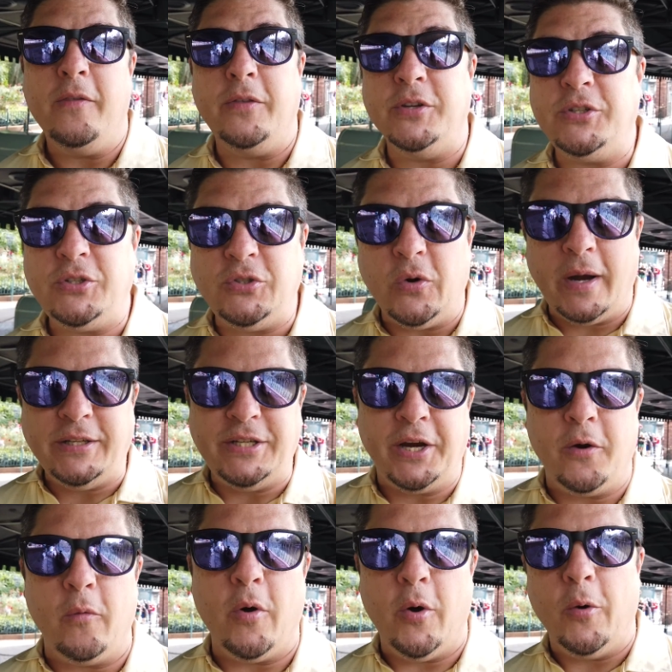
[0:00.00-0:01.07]
the
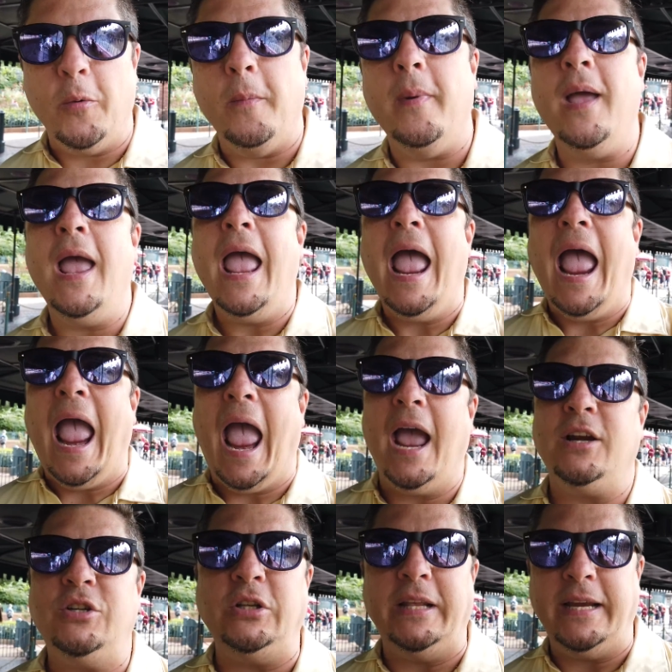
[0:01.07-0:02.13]
stretching room
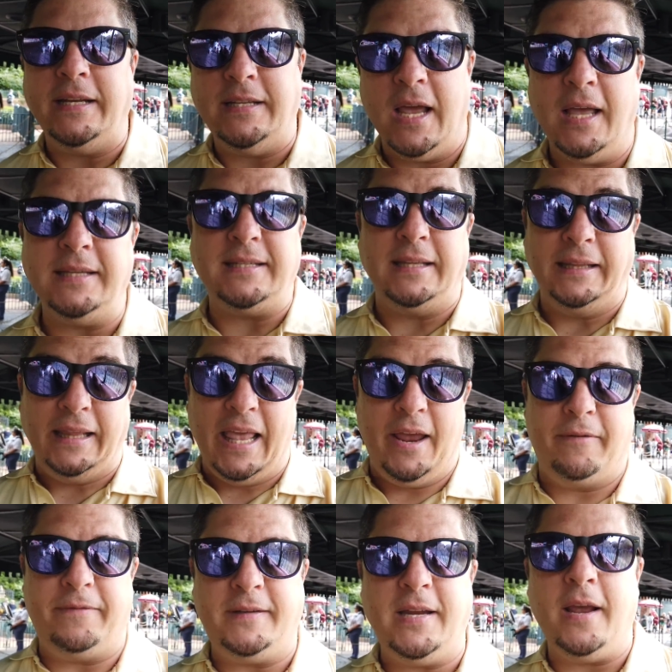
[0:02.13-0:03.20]
actually does
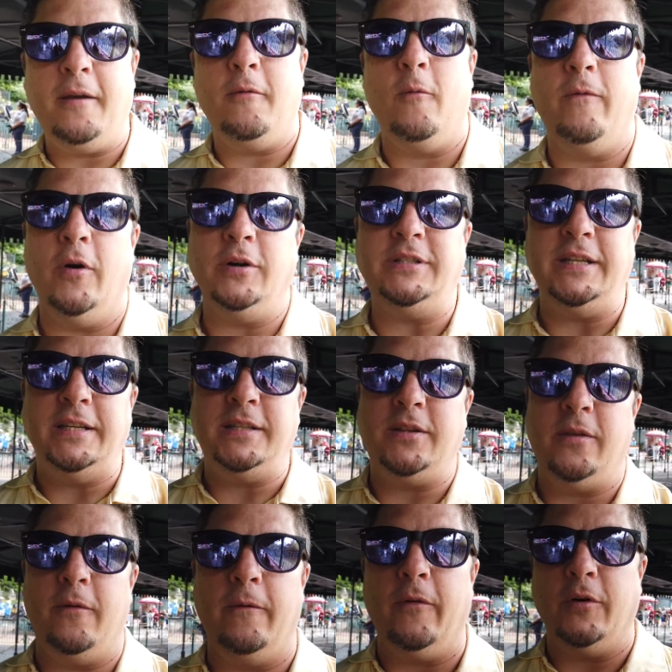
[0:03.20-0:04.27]
lift versus
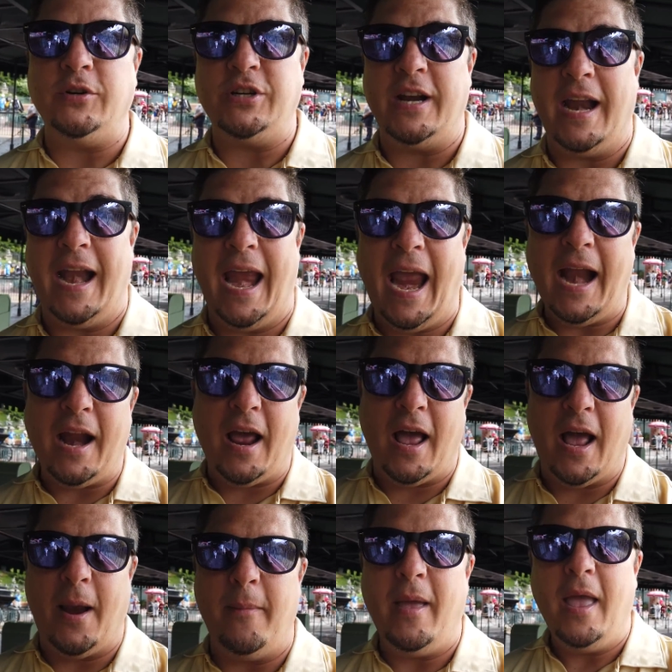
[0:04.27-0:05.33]
the version in
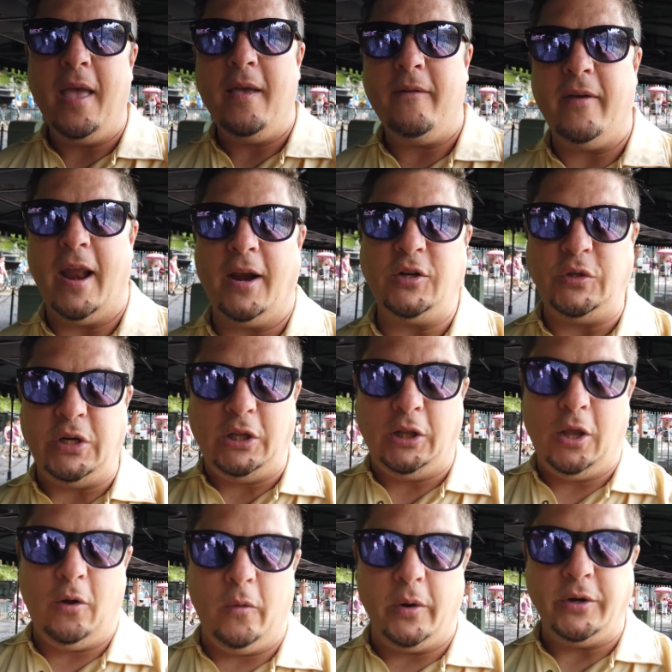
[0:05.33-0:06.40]
Anaheim that actually
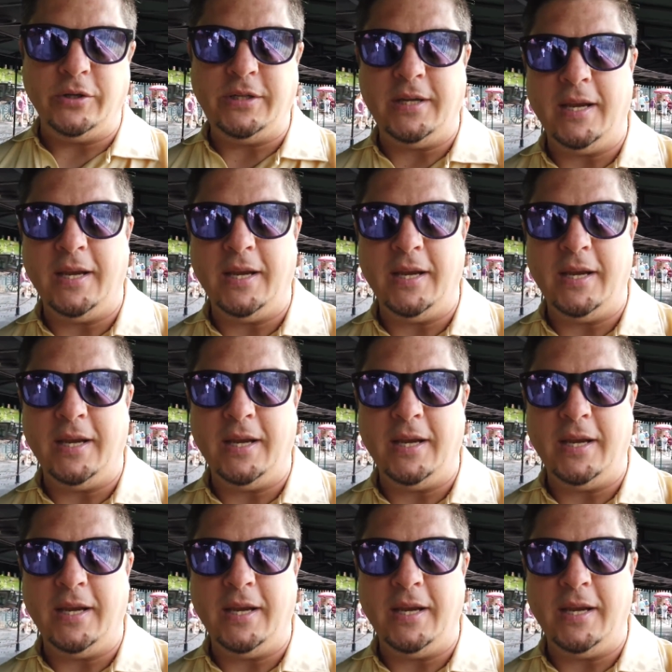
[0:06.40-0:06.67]
lowers